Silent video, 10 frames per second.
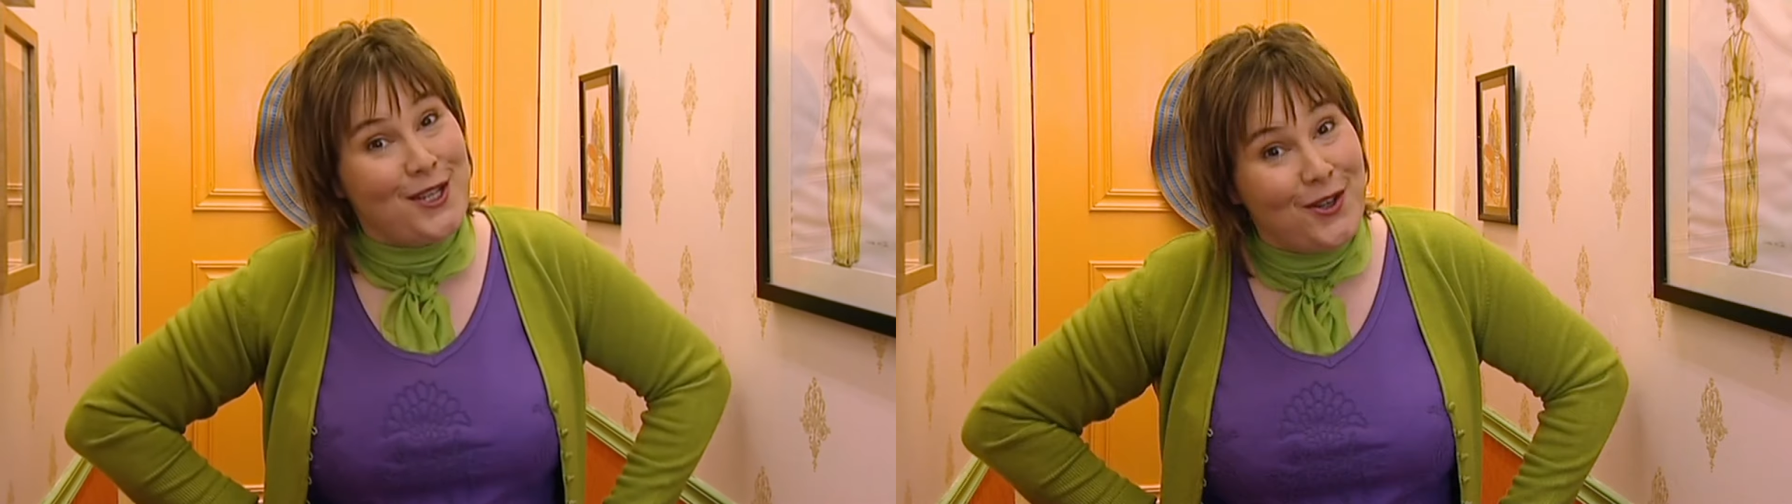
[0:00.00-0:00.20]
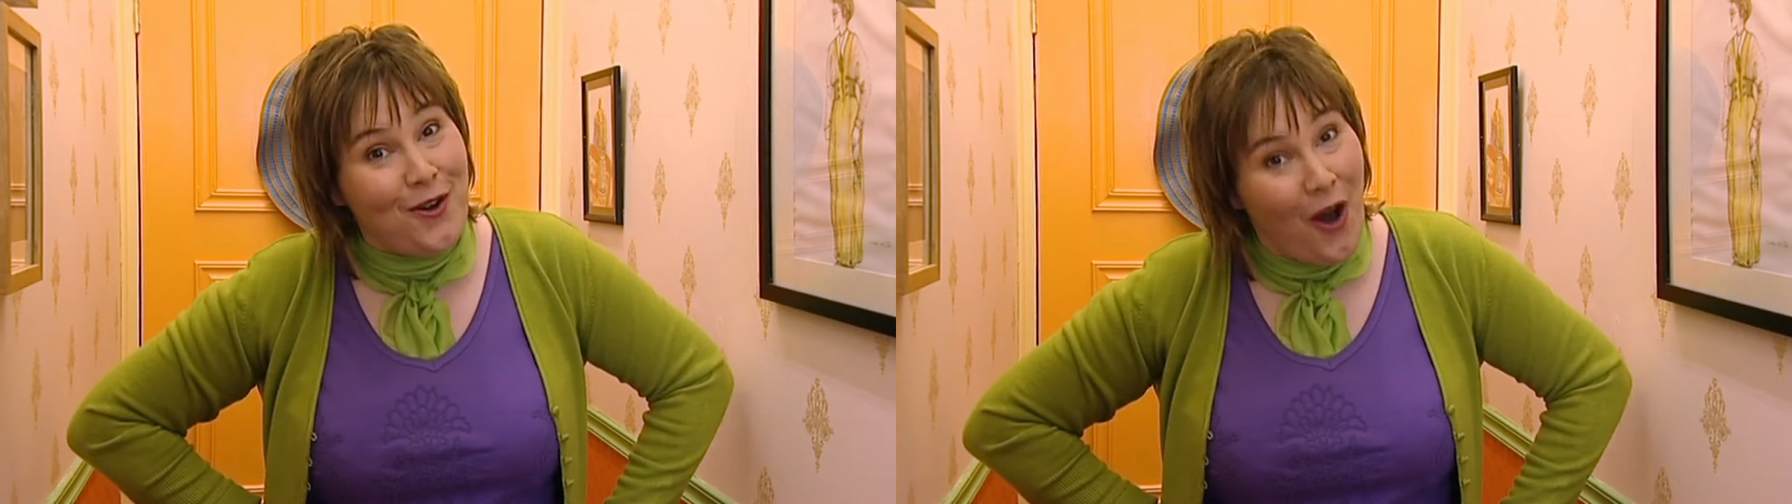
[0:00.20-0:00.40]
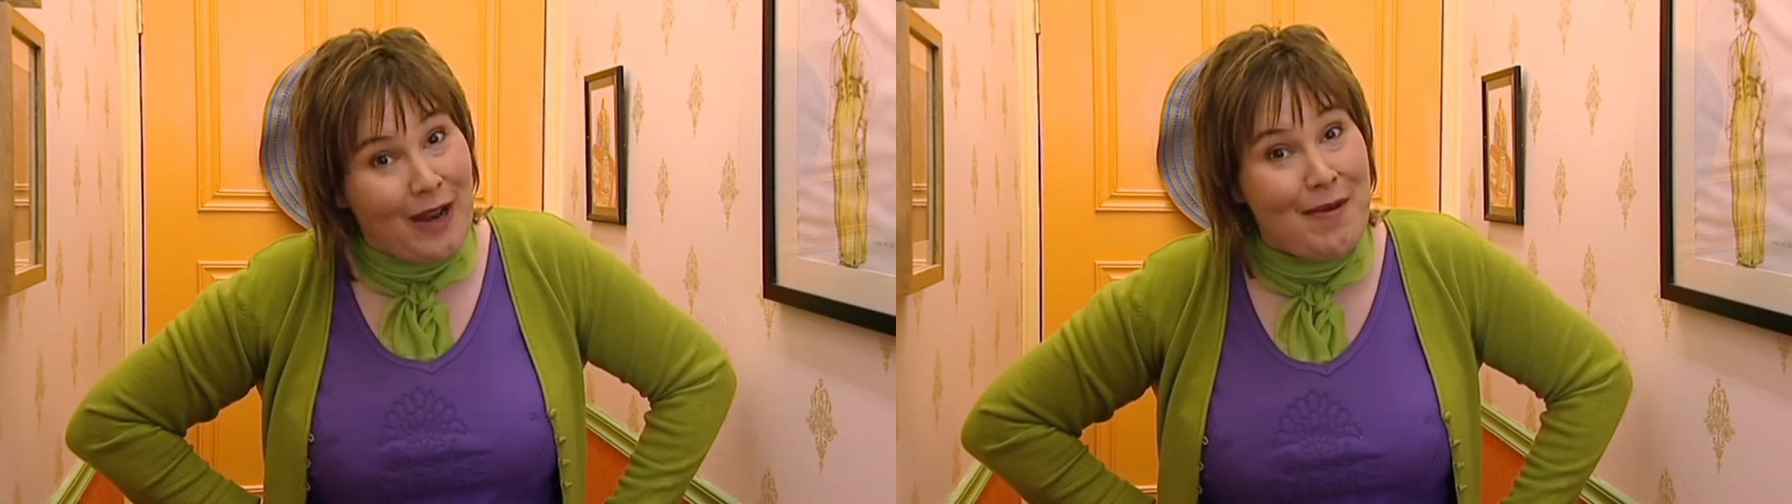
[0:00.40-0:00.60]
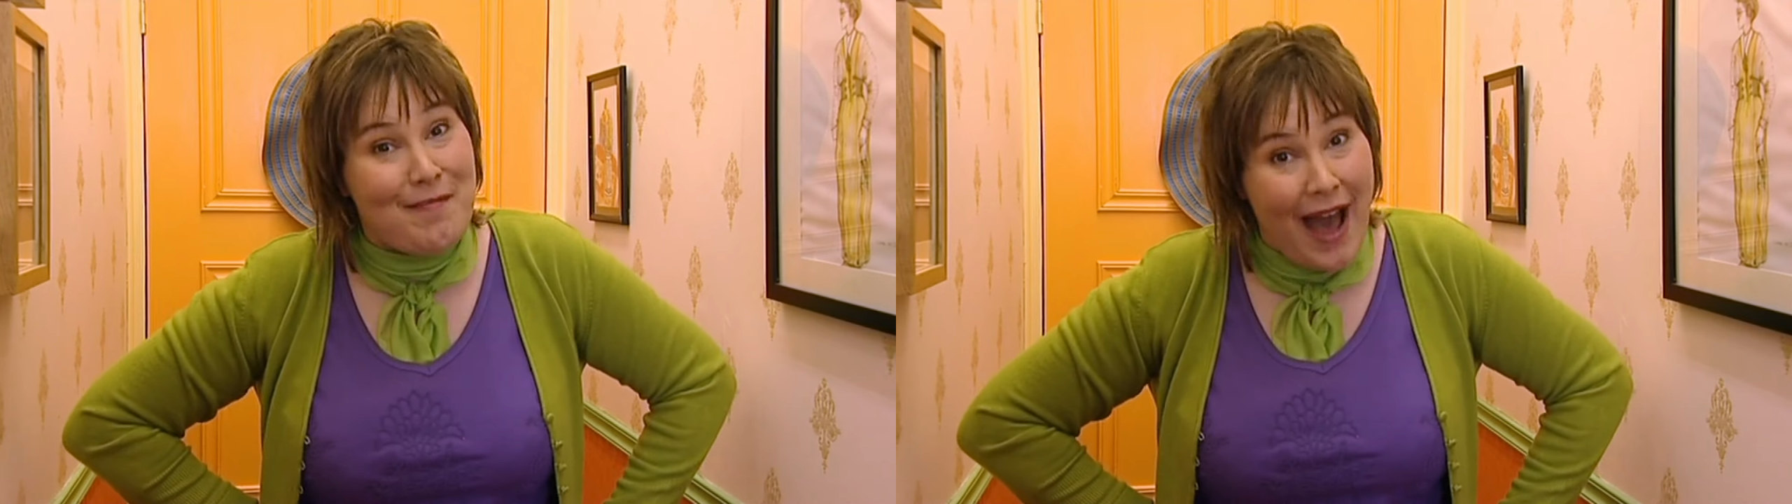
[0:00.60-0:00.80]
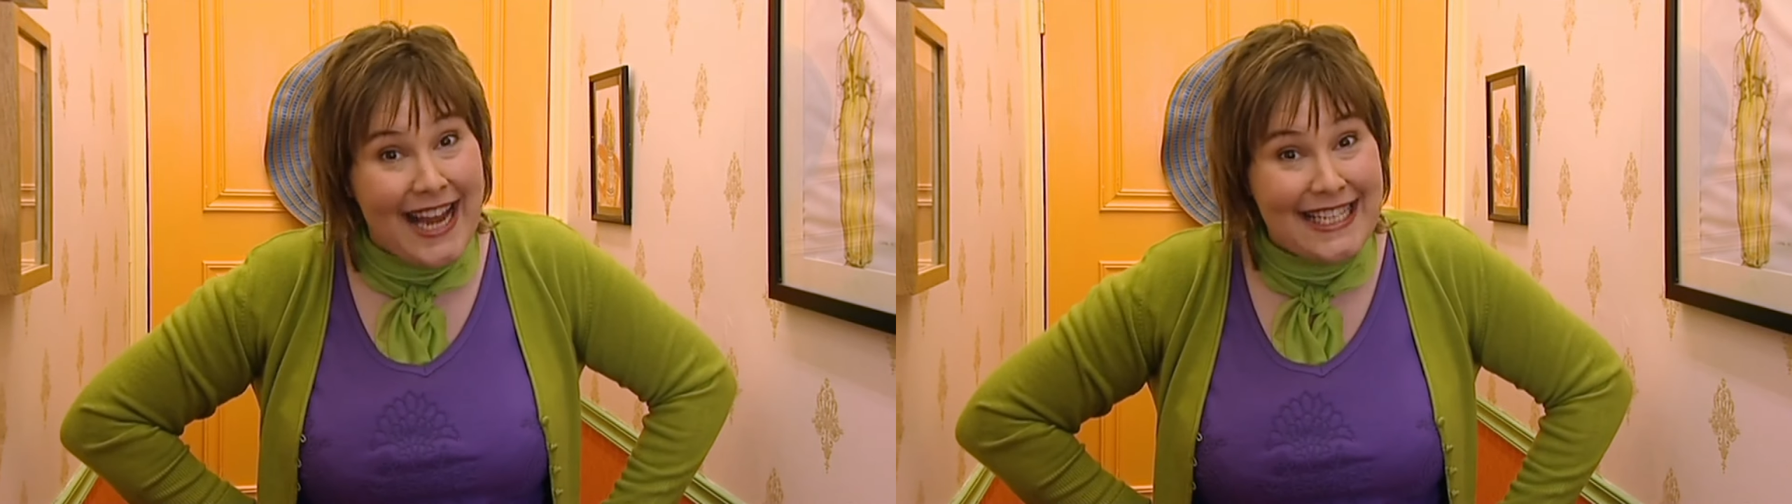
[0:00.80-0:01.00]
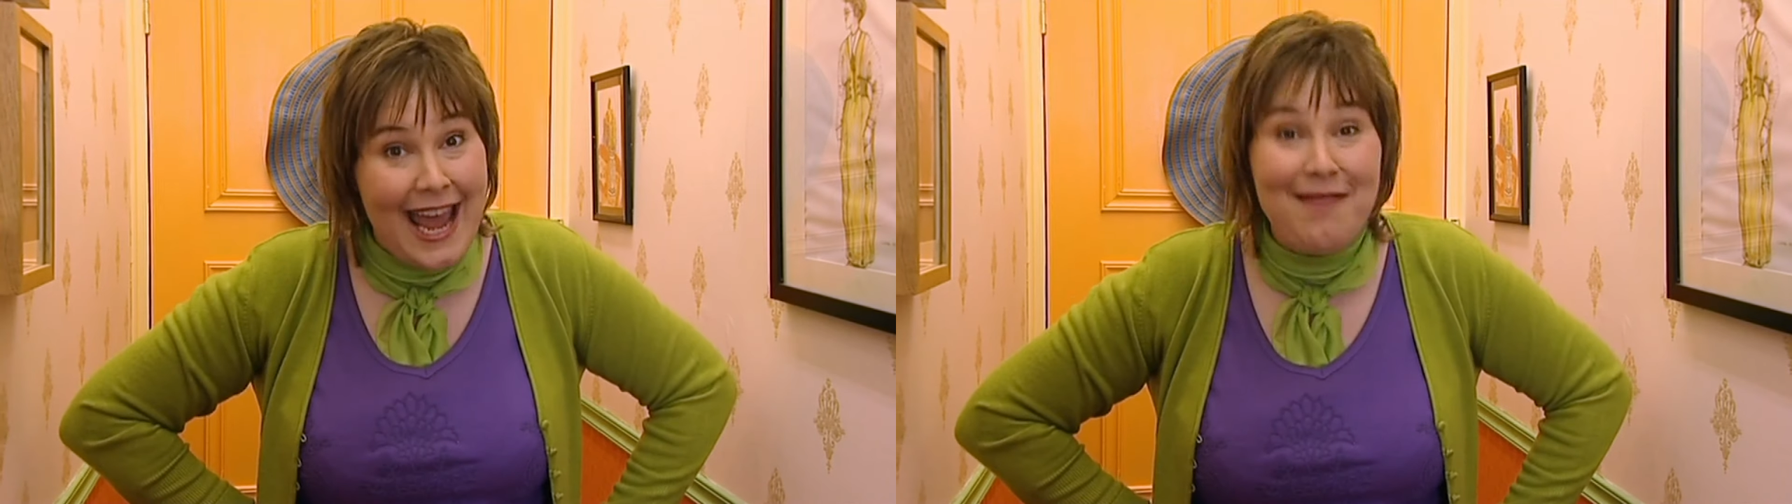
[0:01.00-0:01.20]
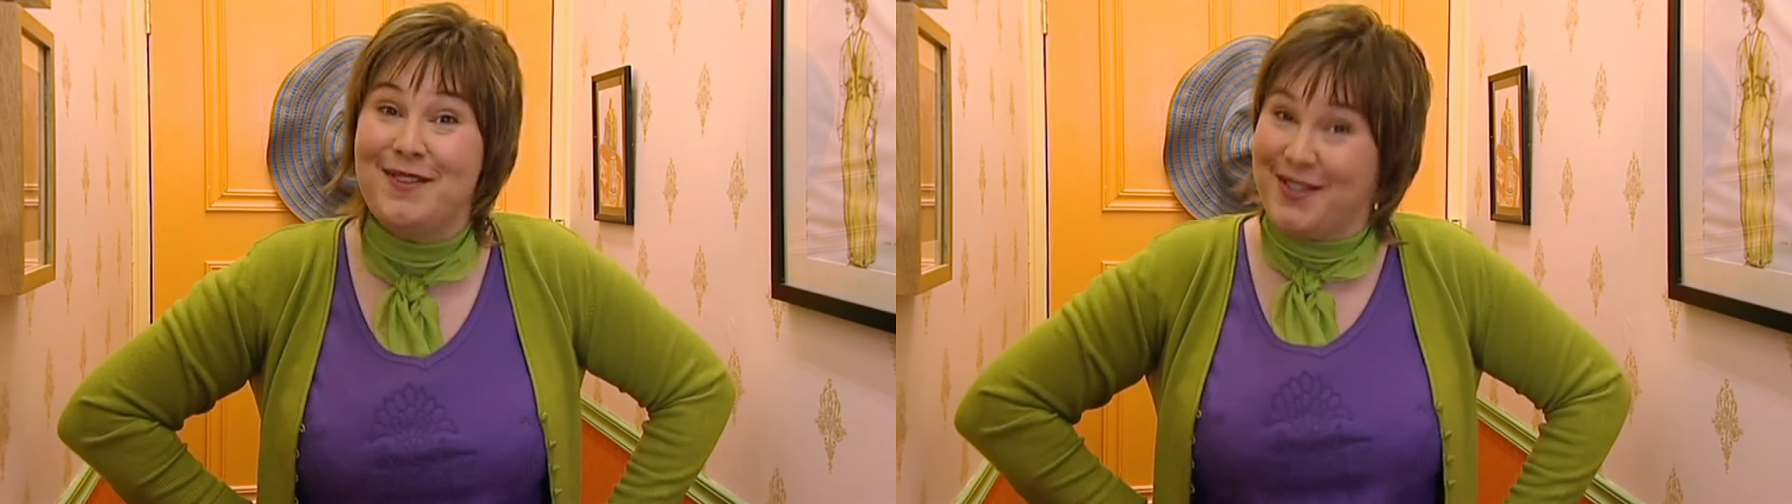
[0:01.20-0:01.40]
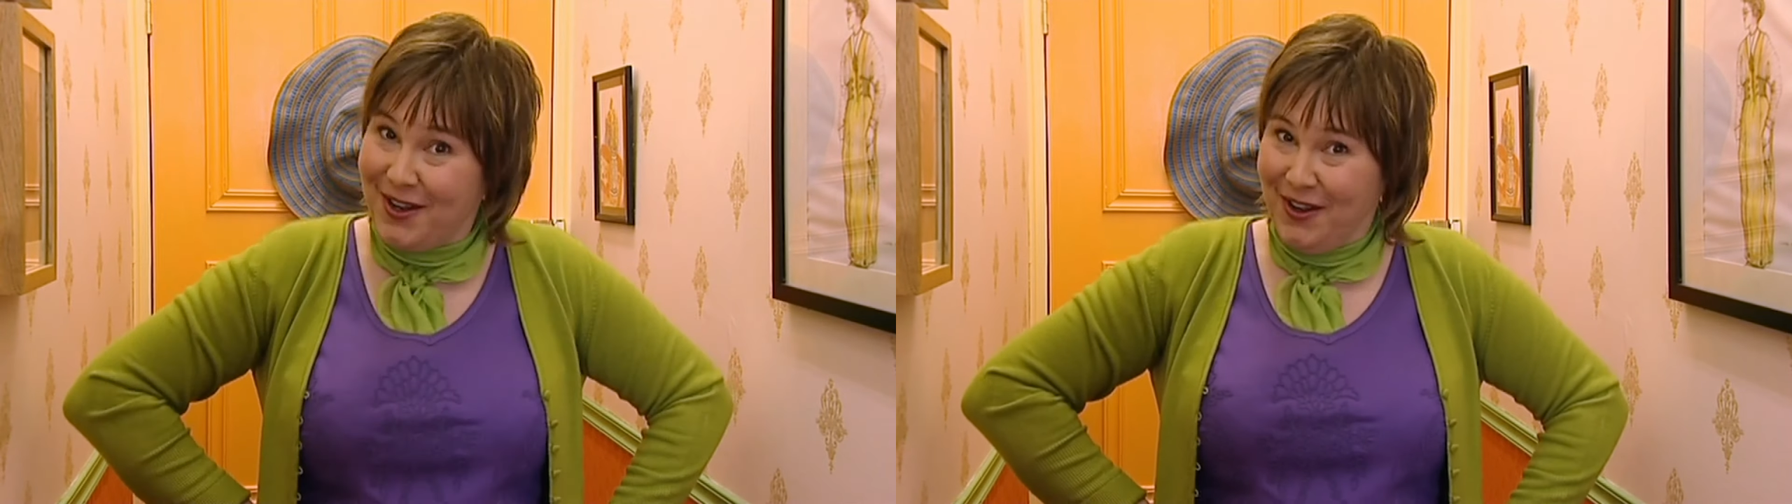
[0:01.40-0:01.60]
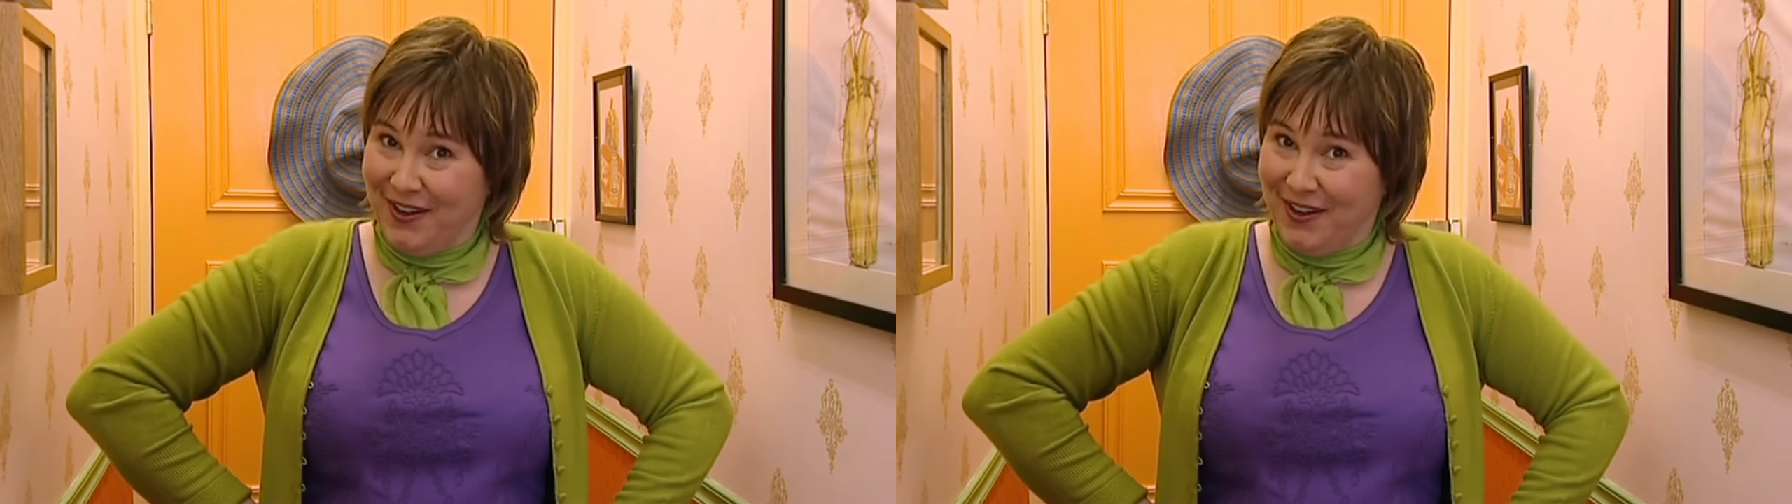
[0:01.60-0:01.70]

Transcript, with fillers: know all about my time too.